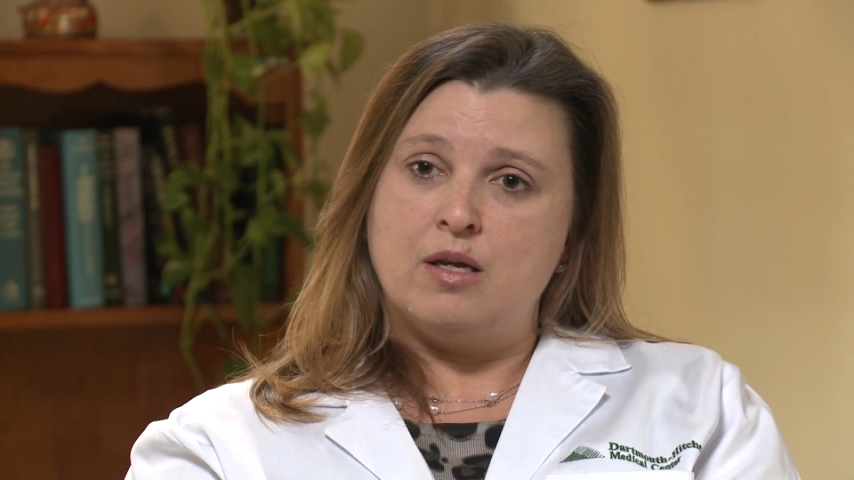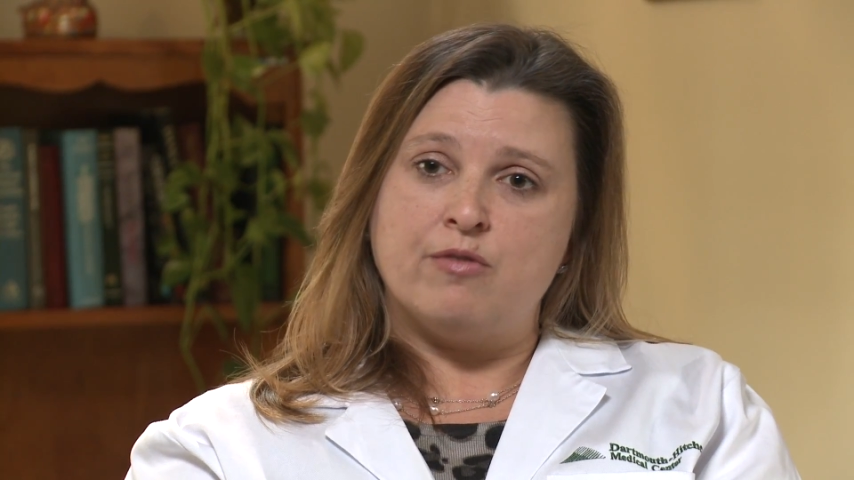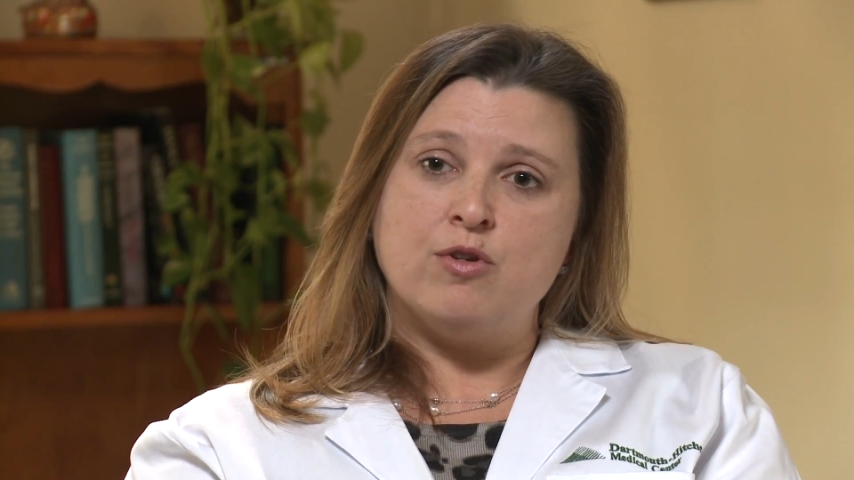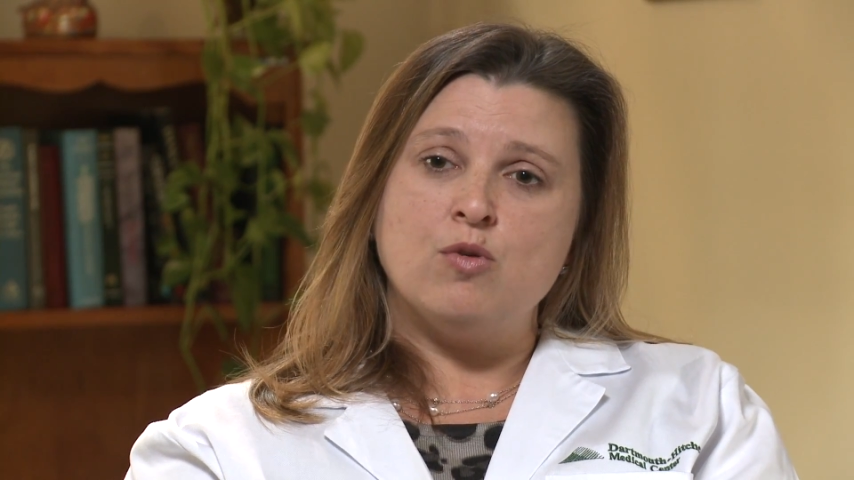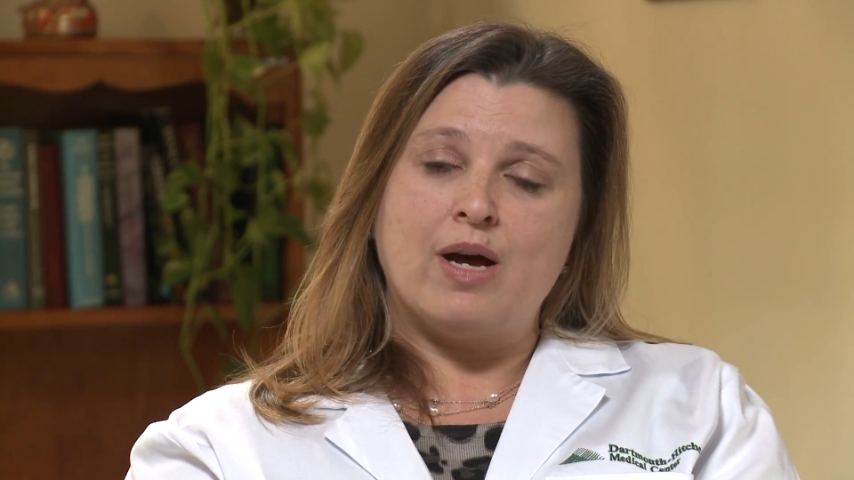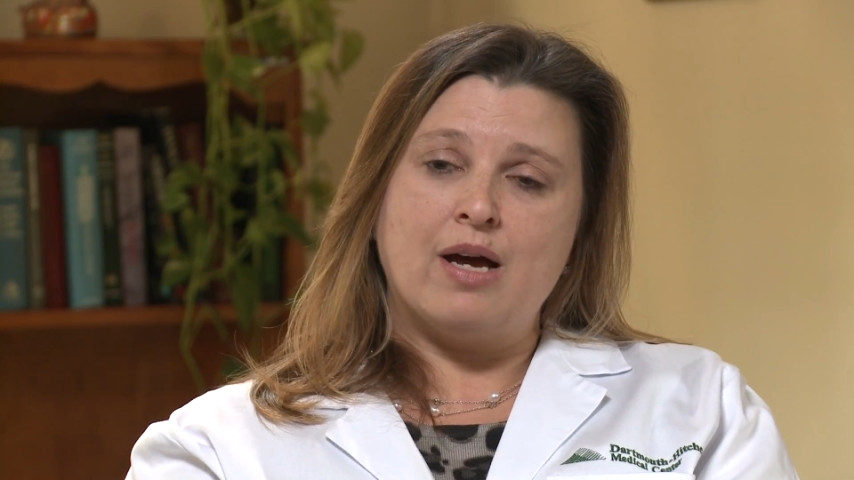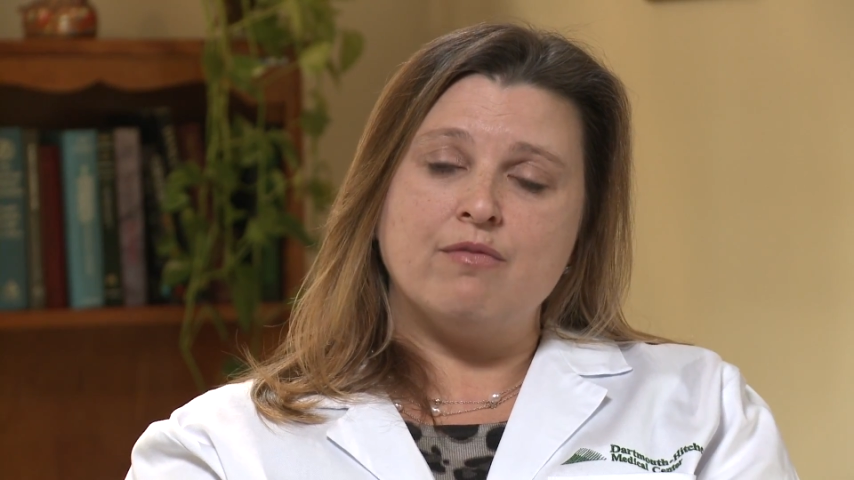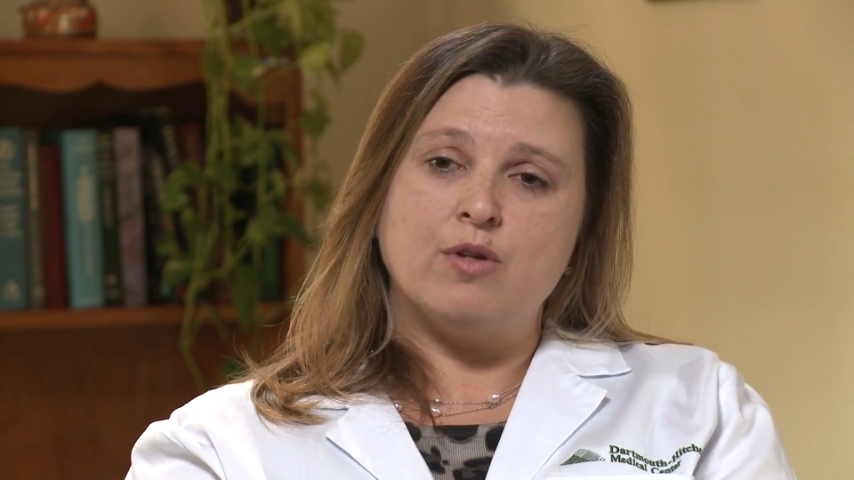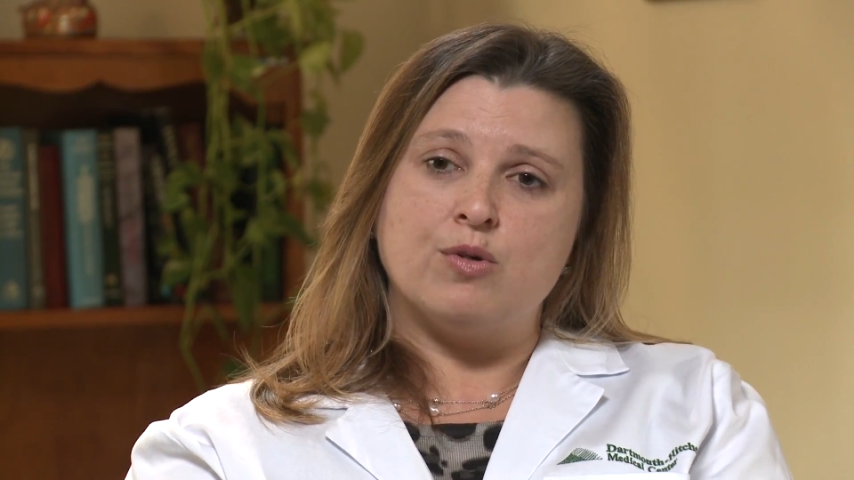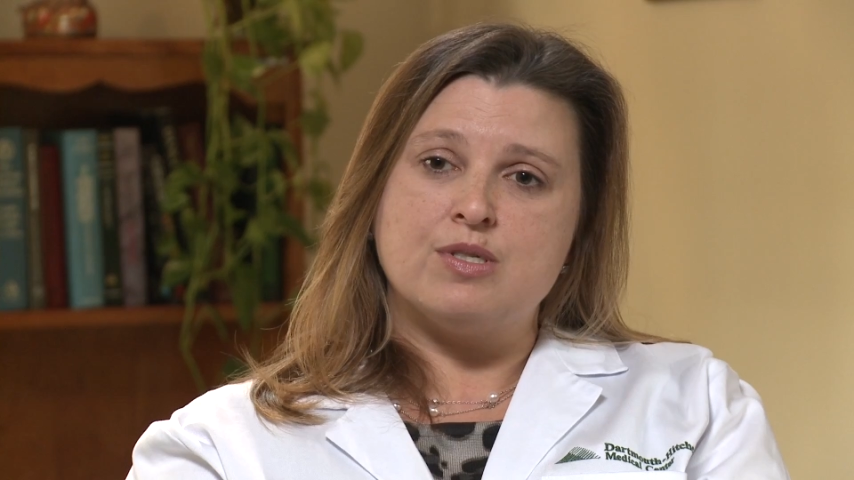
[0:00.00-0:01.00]
If you
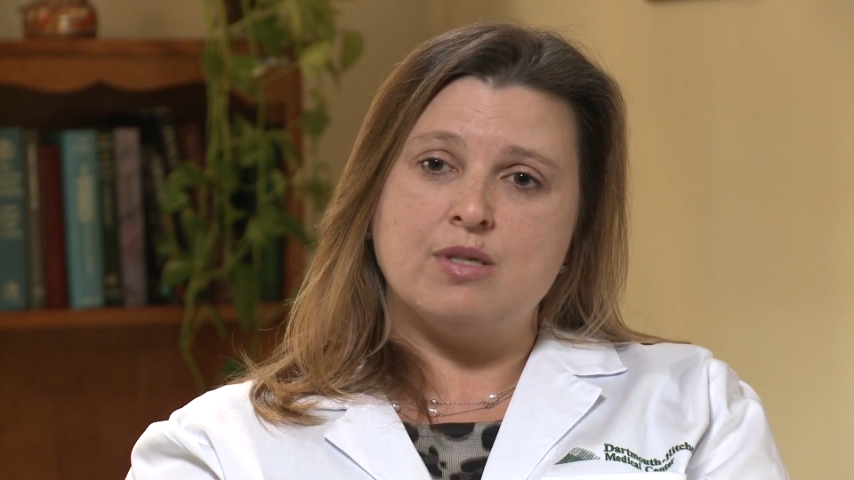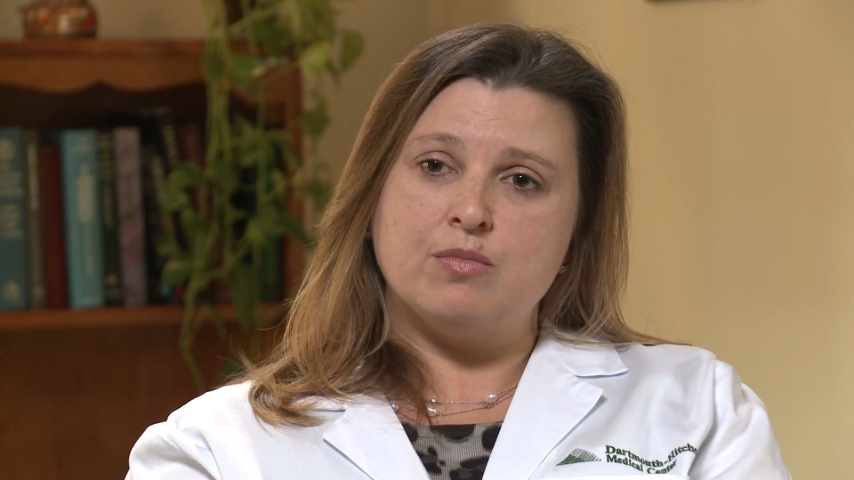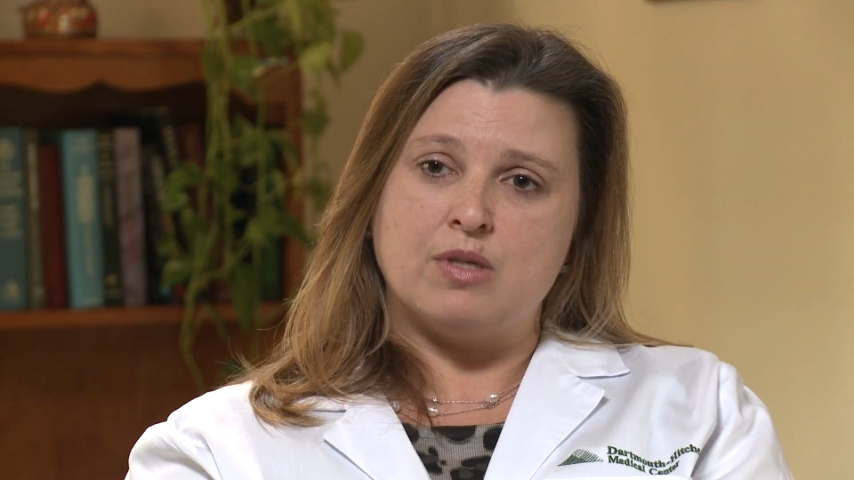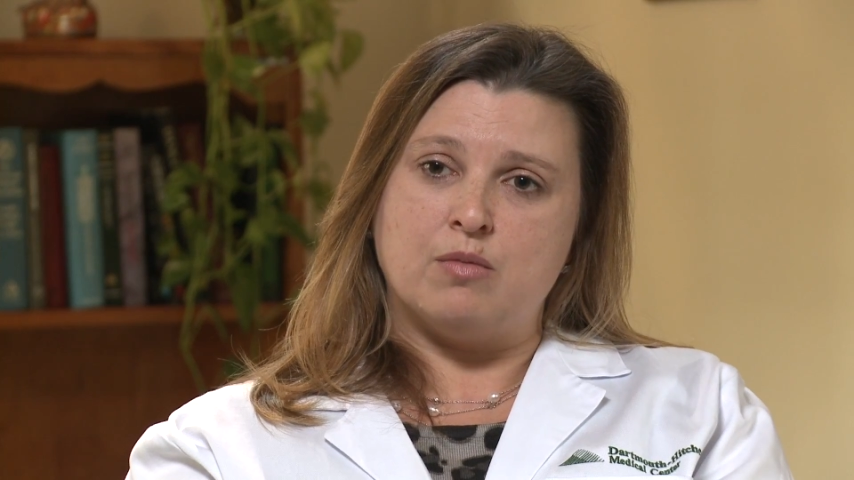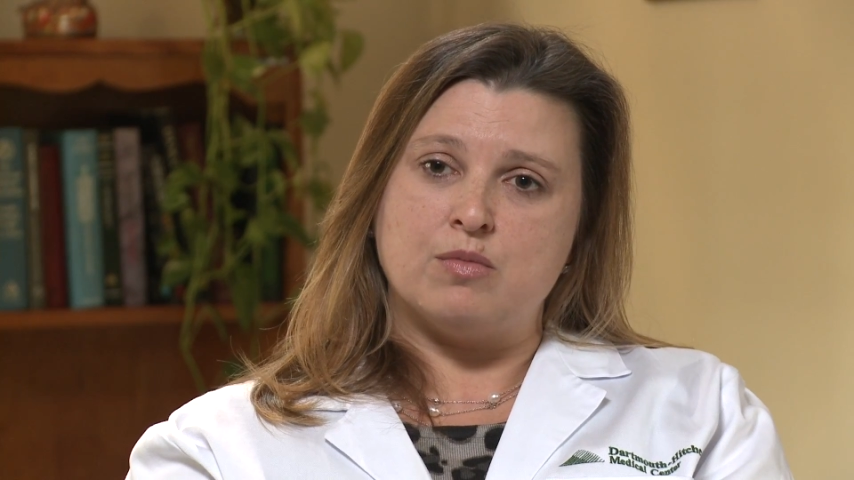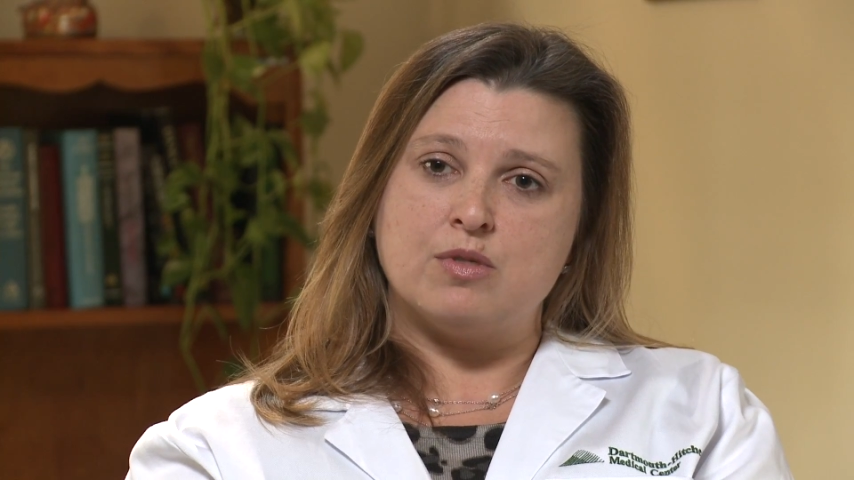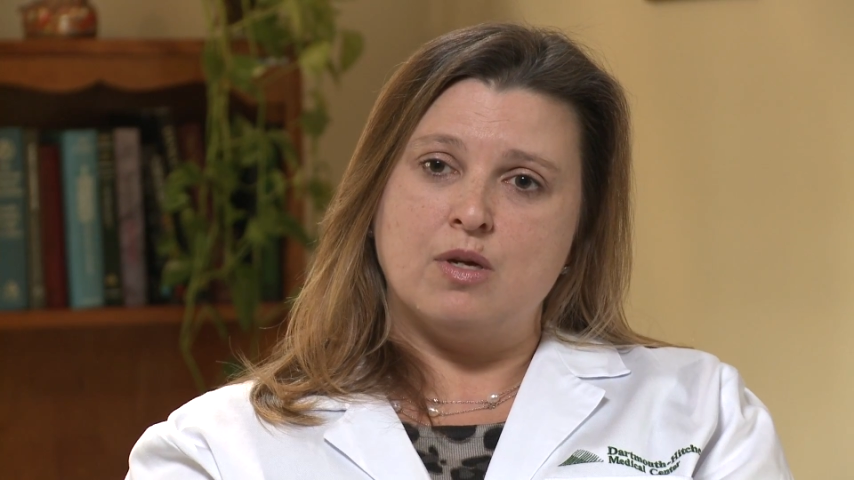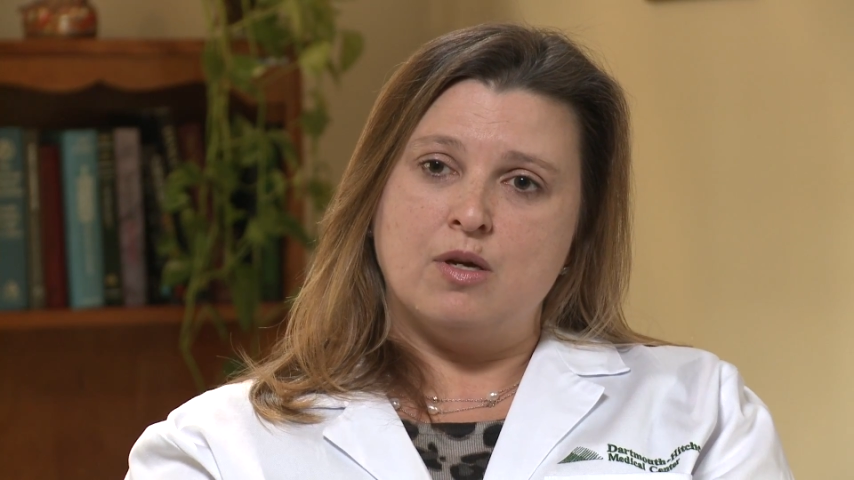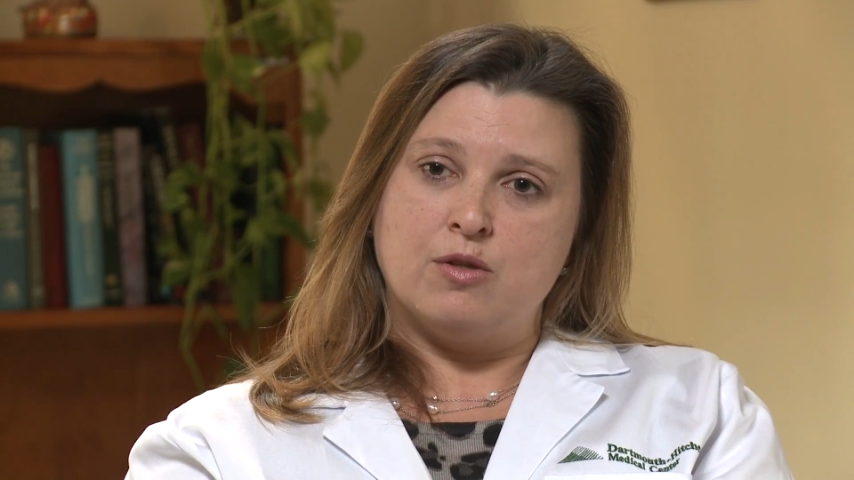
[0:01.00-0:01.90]
have those symptoms,